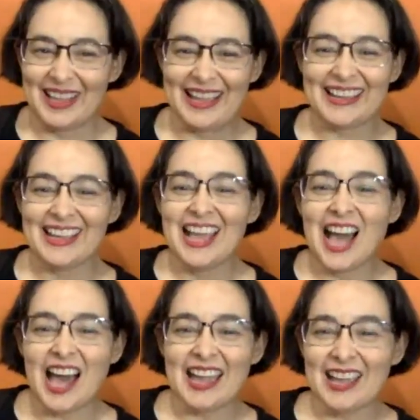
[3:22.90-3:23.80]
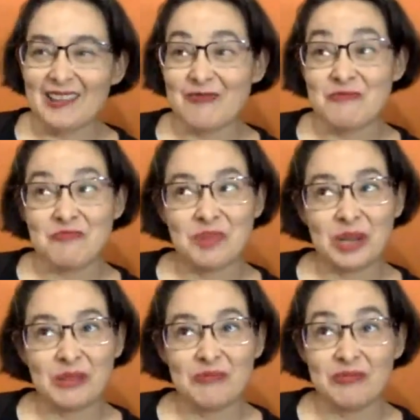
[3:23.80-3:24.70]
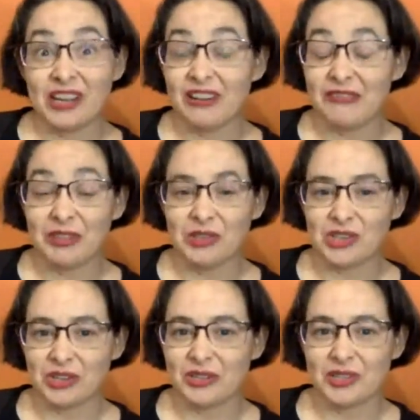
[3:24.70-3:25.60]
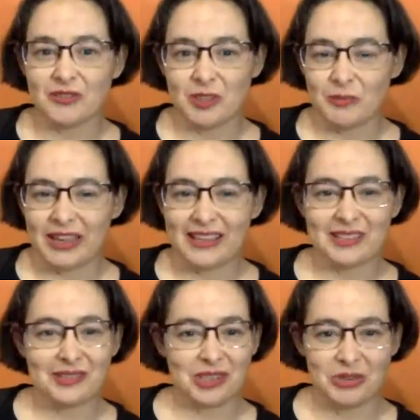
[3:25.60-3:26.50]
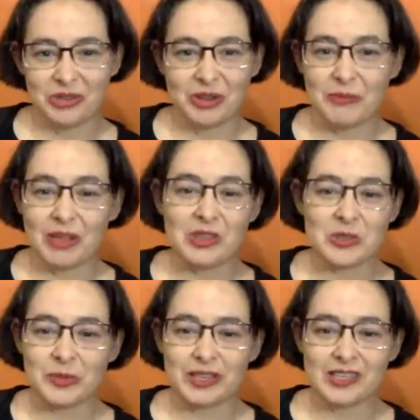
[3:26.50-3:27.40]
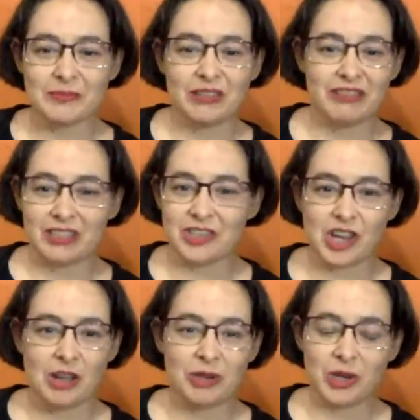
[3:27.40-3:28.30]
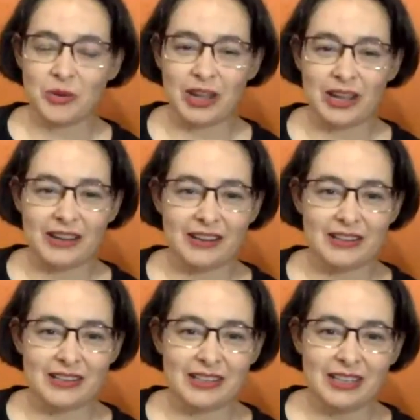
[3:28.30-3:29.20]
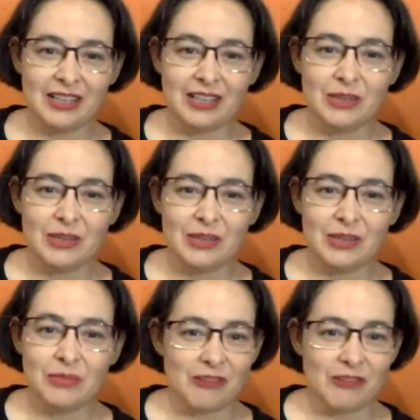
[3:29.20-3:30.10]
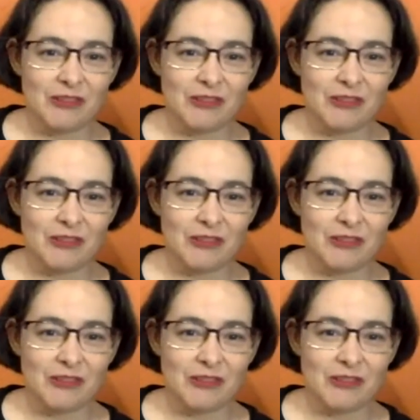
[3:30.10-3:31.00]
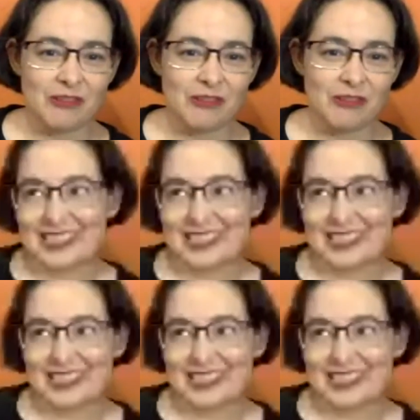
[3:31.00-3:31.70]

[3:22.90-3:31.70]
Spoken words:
like, I have put up very few shirts over the past 2 or 3 months because my real job required more of my attention. And